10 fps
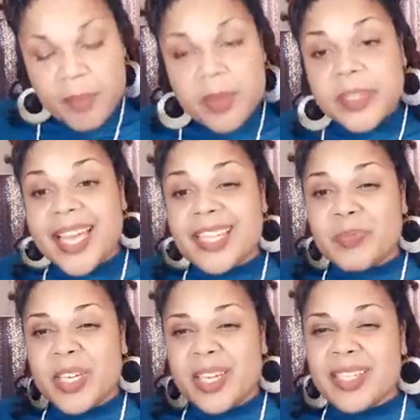But that's
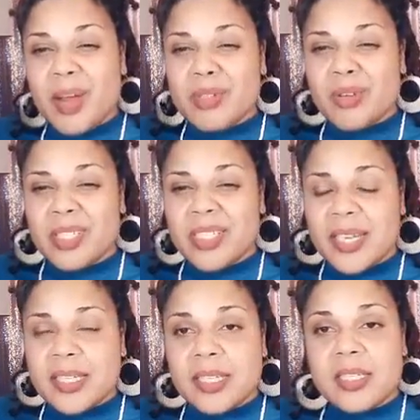because I was only
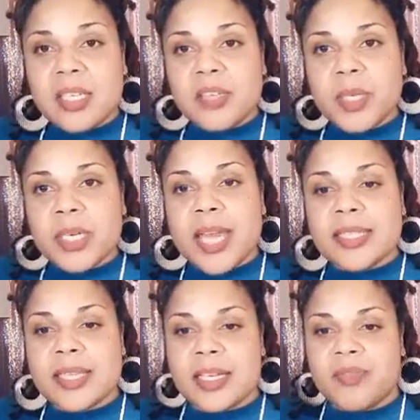chasing achievement and not
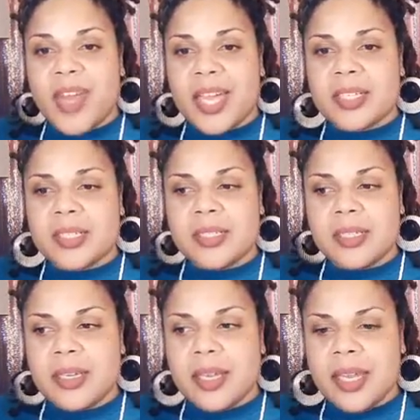satisfaction.
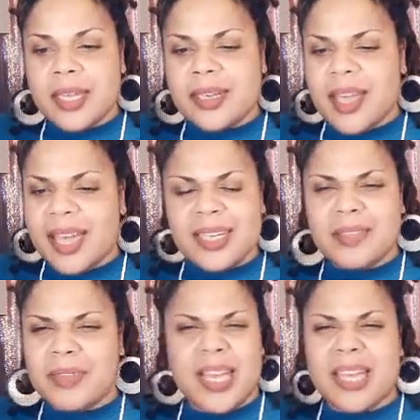And I
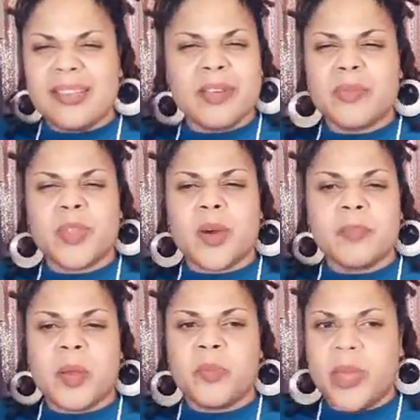never even thought
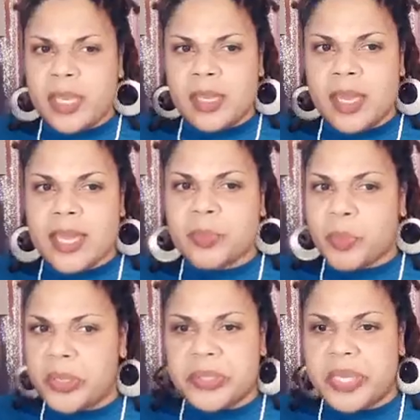about me as a
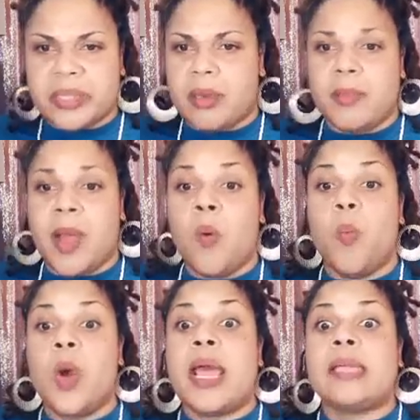person. I thought about
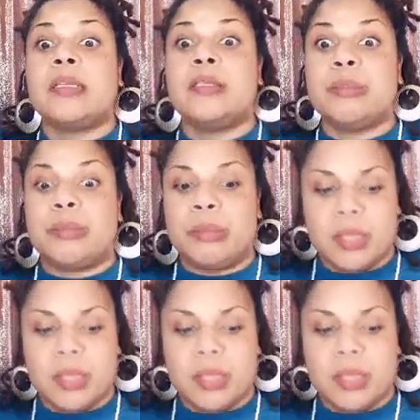what I could do.